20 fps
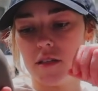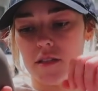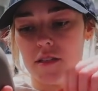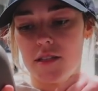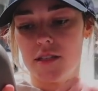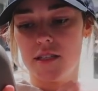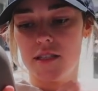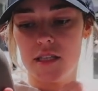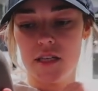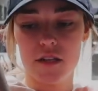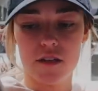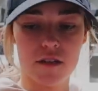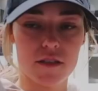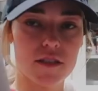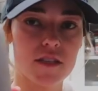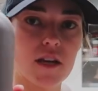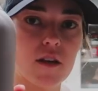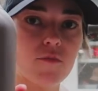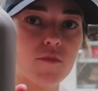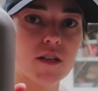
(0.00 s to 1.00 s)
It's the Cedar
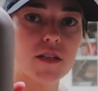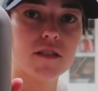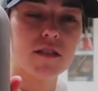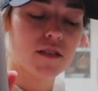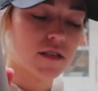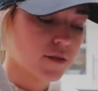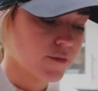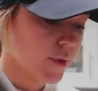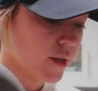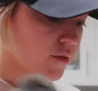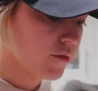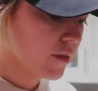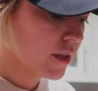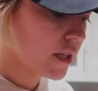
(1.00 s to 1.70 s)
and Cypress. It smelled